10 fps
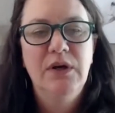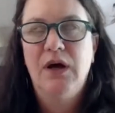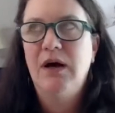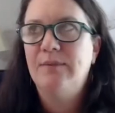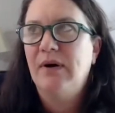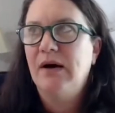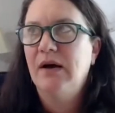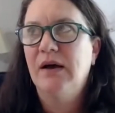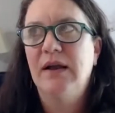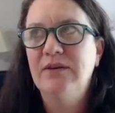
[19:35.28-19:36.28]
Um,
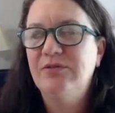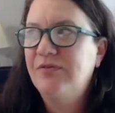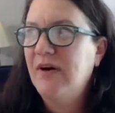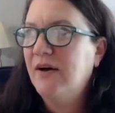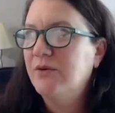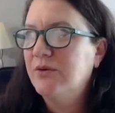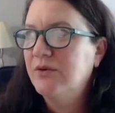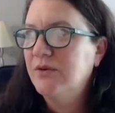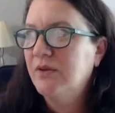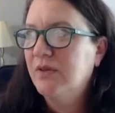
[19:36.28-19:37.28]
and I found
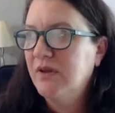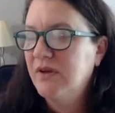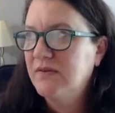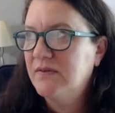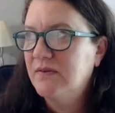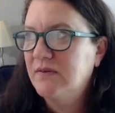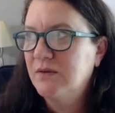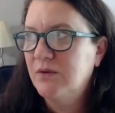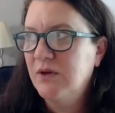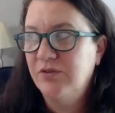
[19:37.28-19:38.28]
this
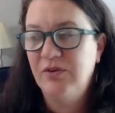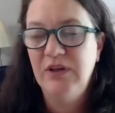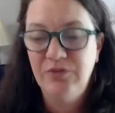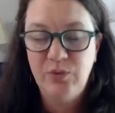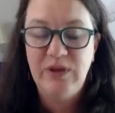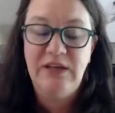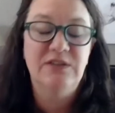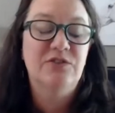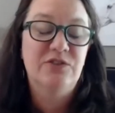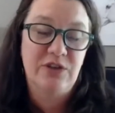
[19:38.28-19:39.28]
if if we can
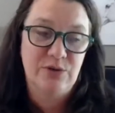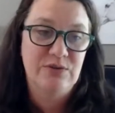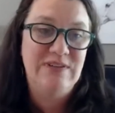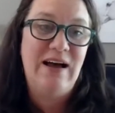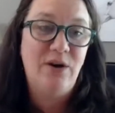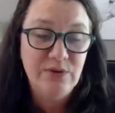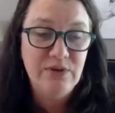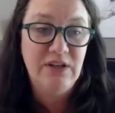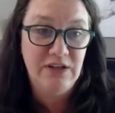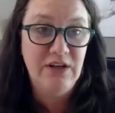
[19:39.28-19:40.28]
slow down
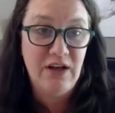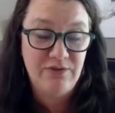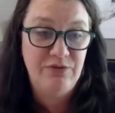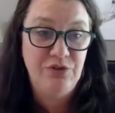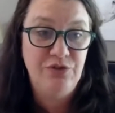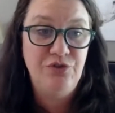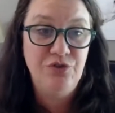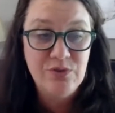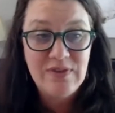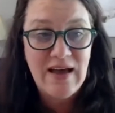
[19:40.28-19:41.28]
enough to
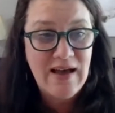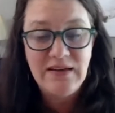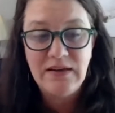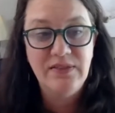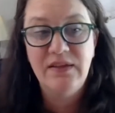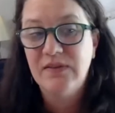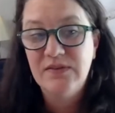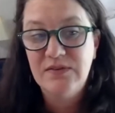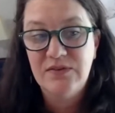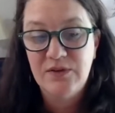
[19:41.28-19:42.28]
do that, I think
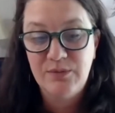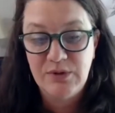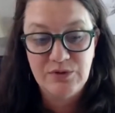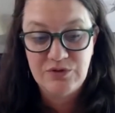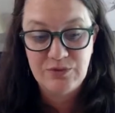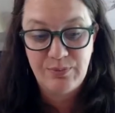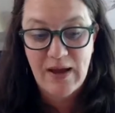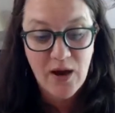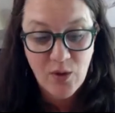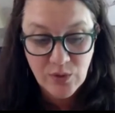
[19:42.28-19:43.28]
this is the most
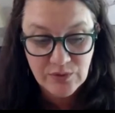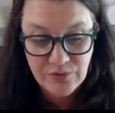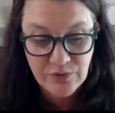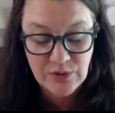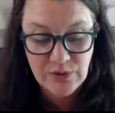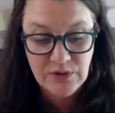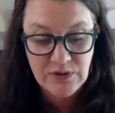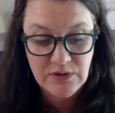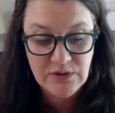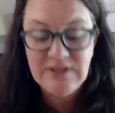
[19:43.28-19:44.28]
powerful
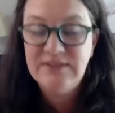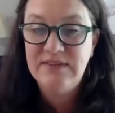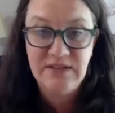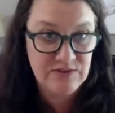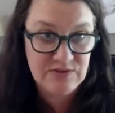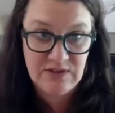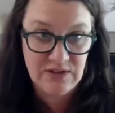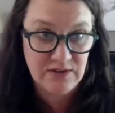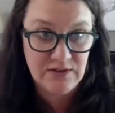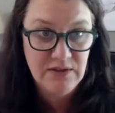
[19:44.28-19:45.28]
listening
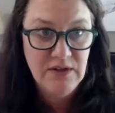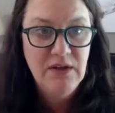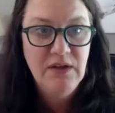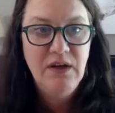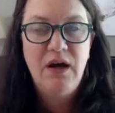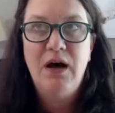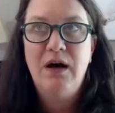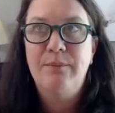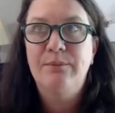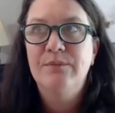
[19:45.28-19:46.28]
skill.
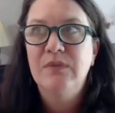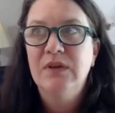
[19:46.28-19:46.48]
Um,